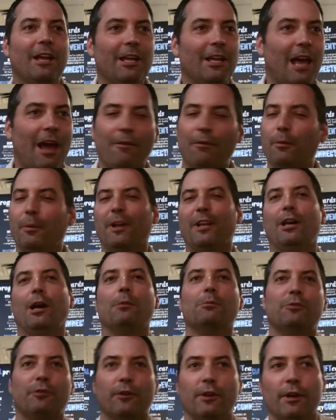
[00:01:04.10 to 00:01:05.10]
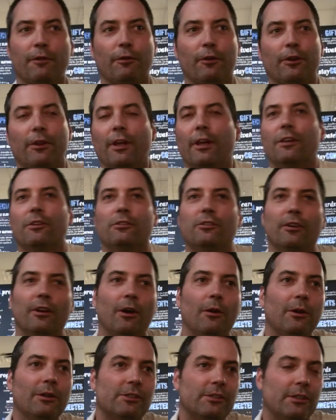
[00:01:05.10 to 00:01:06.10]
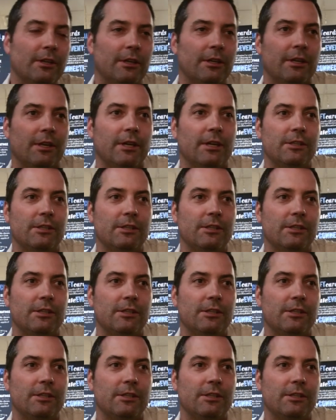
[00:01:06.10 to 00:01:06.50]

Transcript: it, everybody comes for different things. You know, it's it,